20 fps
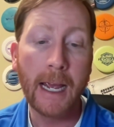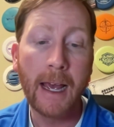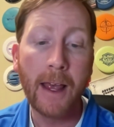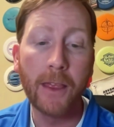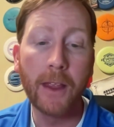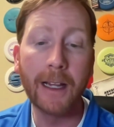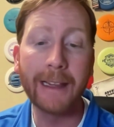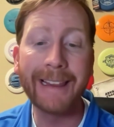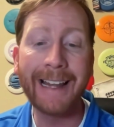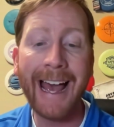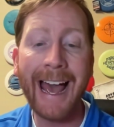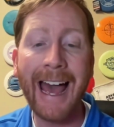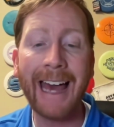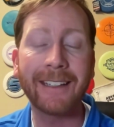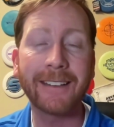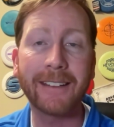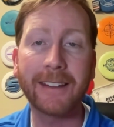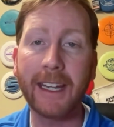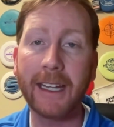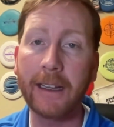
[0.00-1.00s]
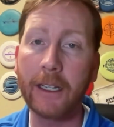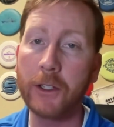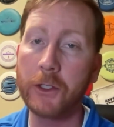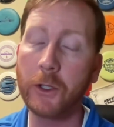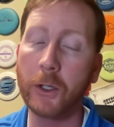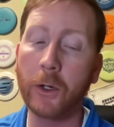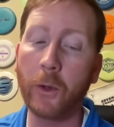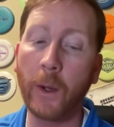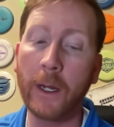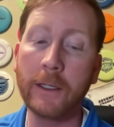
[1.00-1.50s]
The last thing that
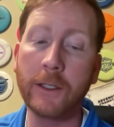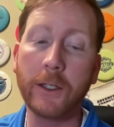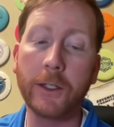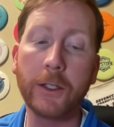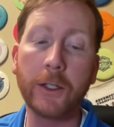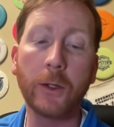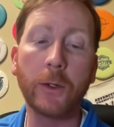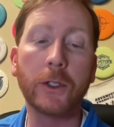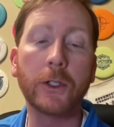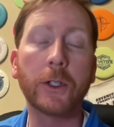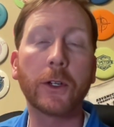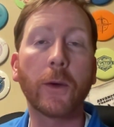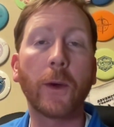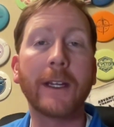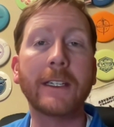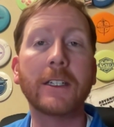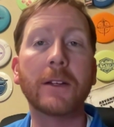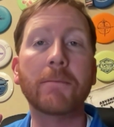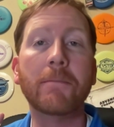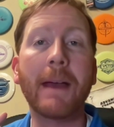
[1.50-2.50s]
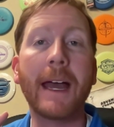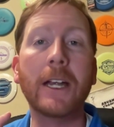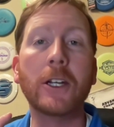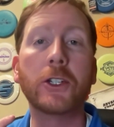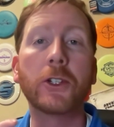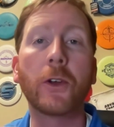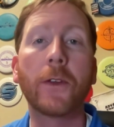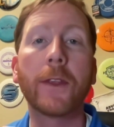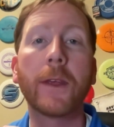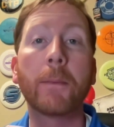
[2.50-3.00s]
you're going to do is you're going to
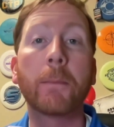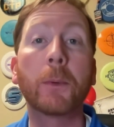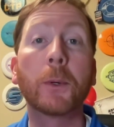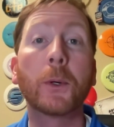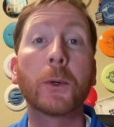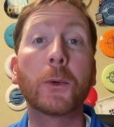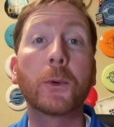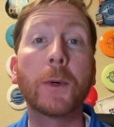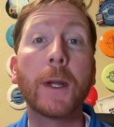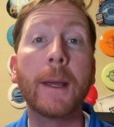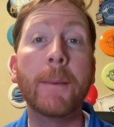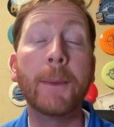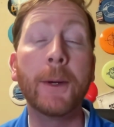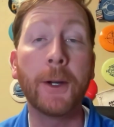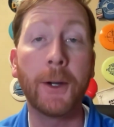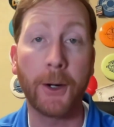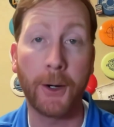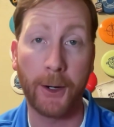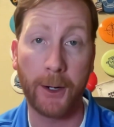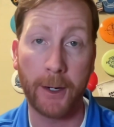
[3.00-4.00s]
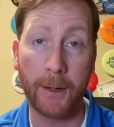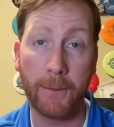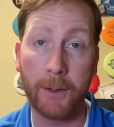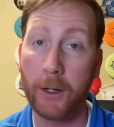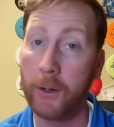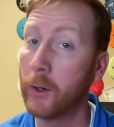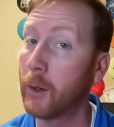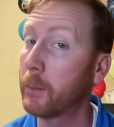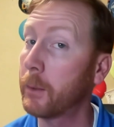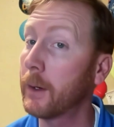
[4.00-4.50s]
measure the perimeter, and if you
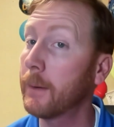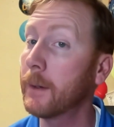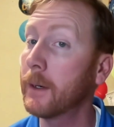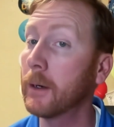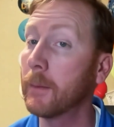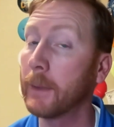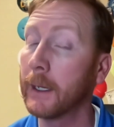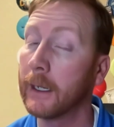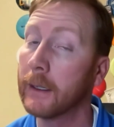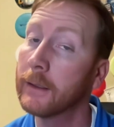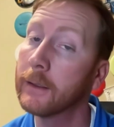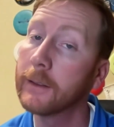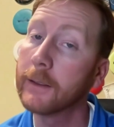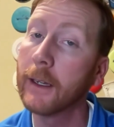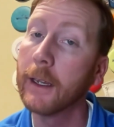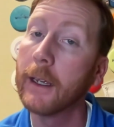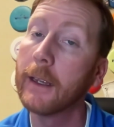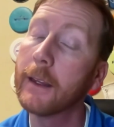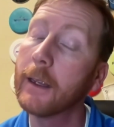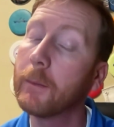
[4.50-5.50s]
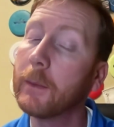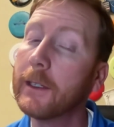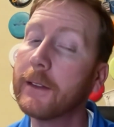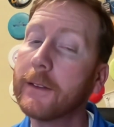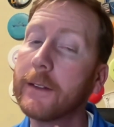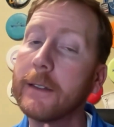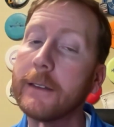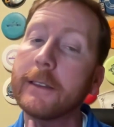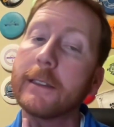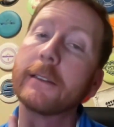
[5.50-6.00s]
don't know what perimeter means, that means
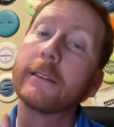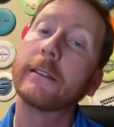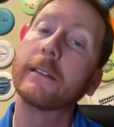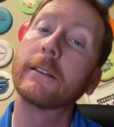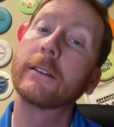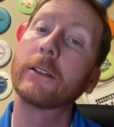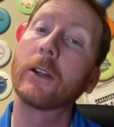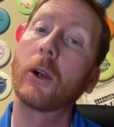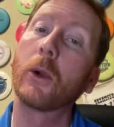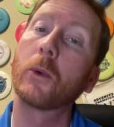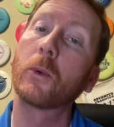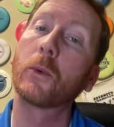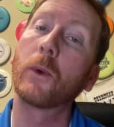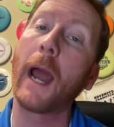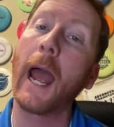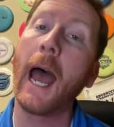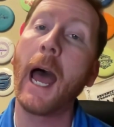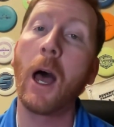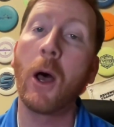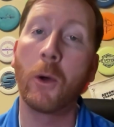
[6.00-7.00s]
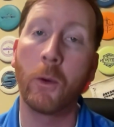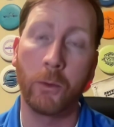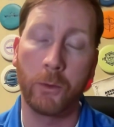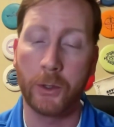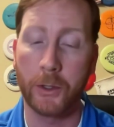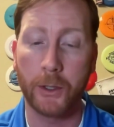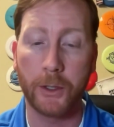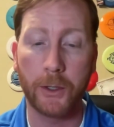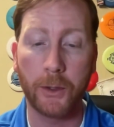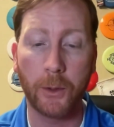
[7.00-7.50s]
the distance
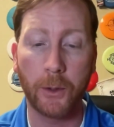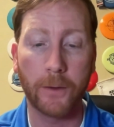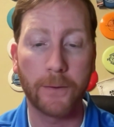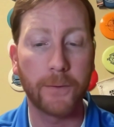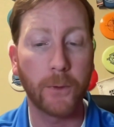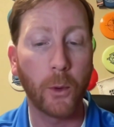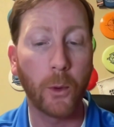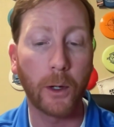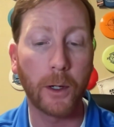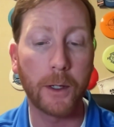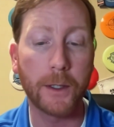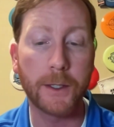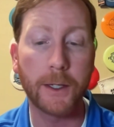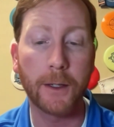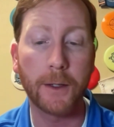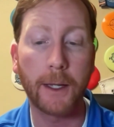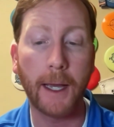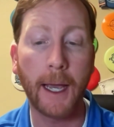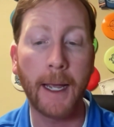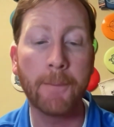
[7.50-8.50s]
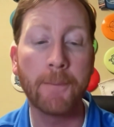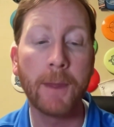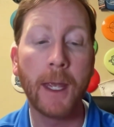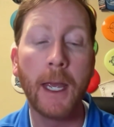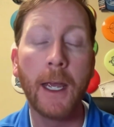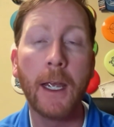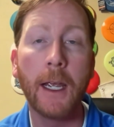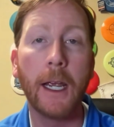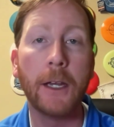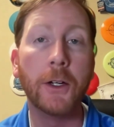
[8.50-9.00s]
around your fort, okay?
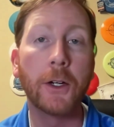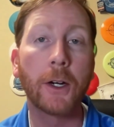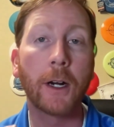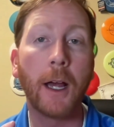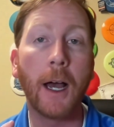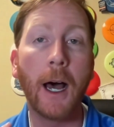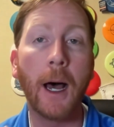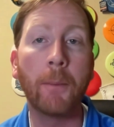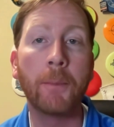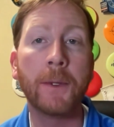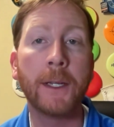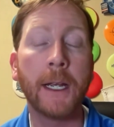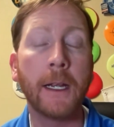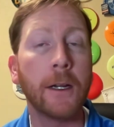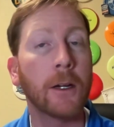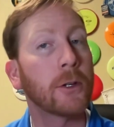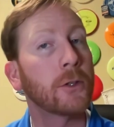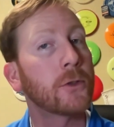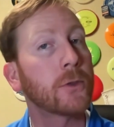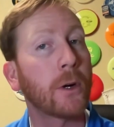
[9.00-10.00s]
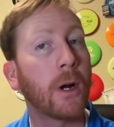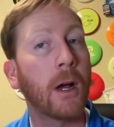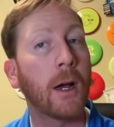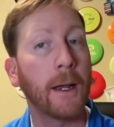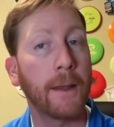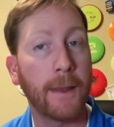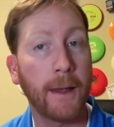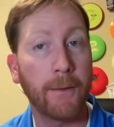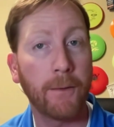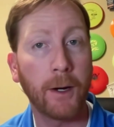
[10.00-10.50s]
And you're going to update your
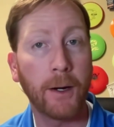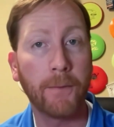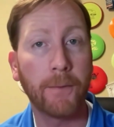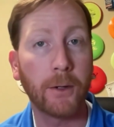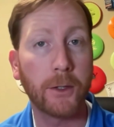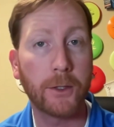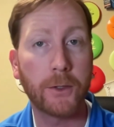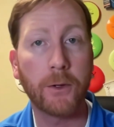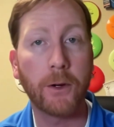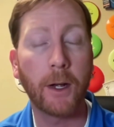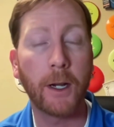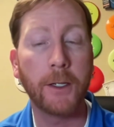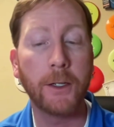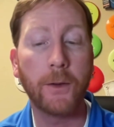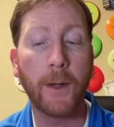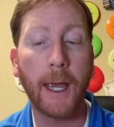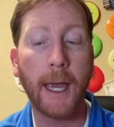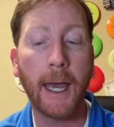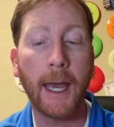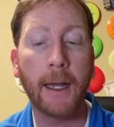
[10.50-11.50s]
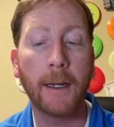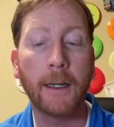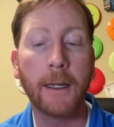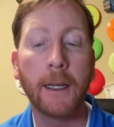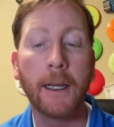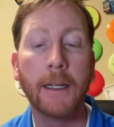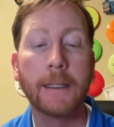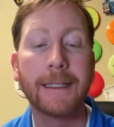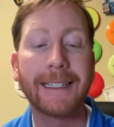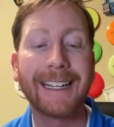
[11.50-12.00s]
drawing, that very first drawing you had,
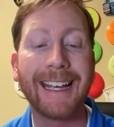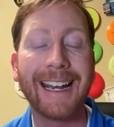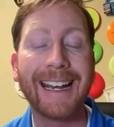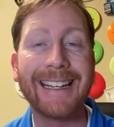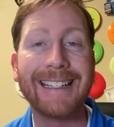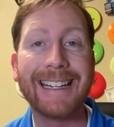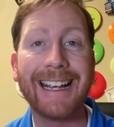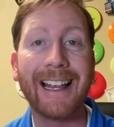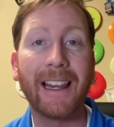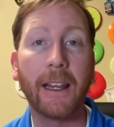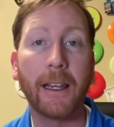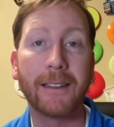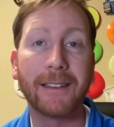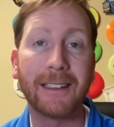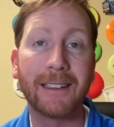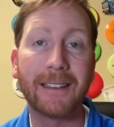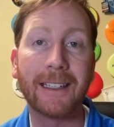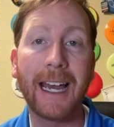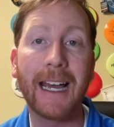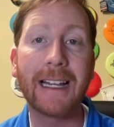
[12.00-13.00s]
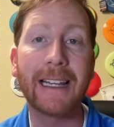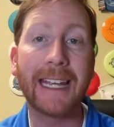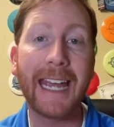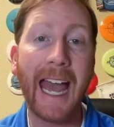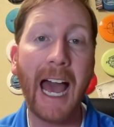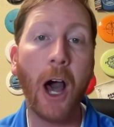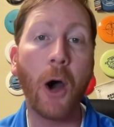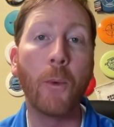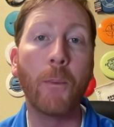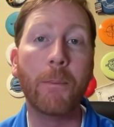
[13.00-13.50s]
to kind of tell us exactly
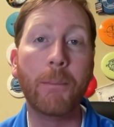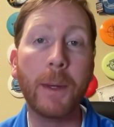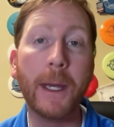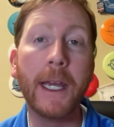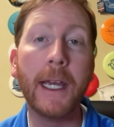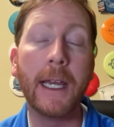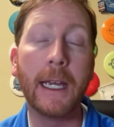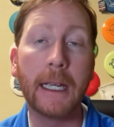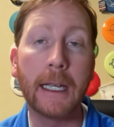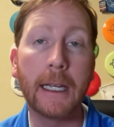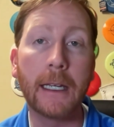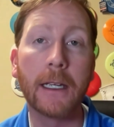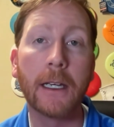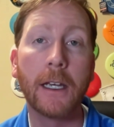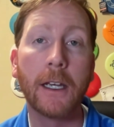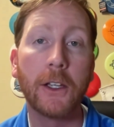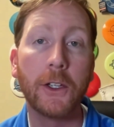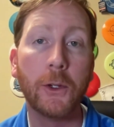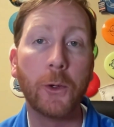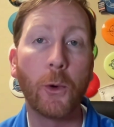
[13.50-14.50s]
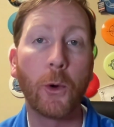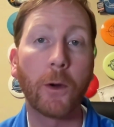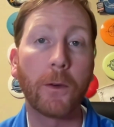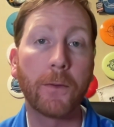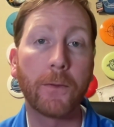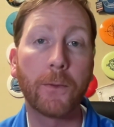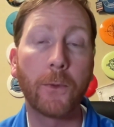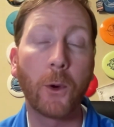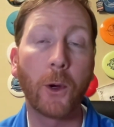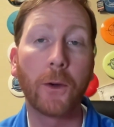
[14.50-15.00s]
how big your
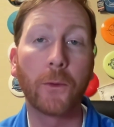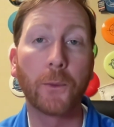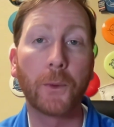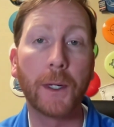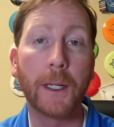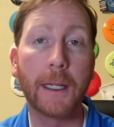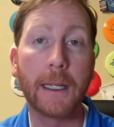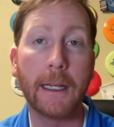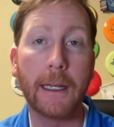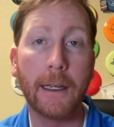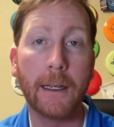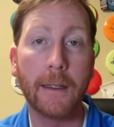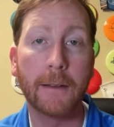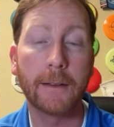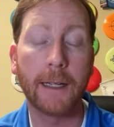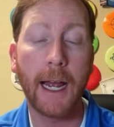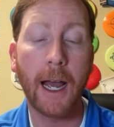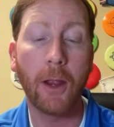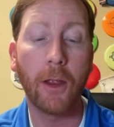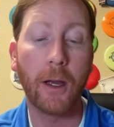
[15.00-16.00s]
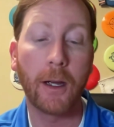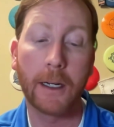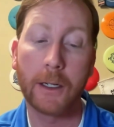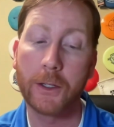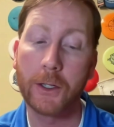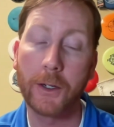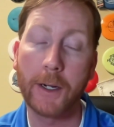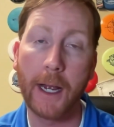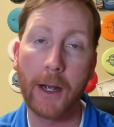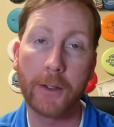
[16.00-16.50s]
fort really is and how long it
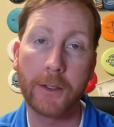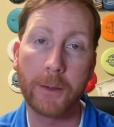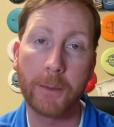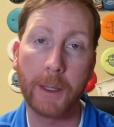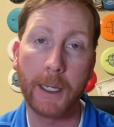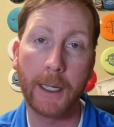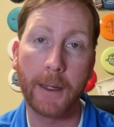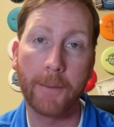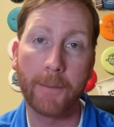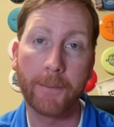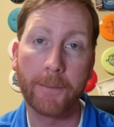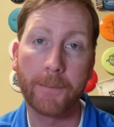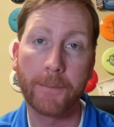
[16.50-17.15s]
turned out to be.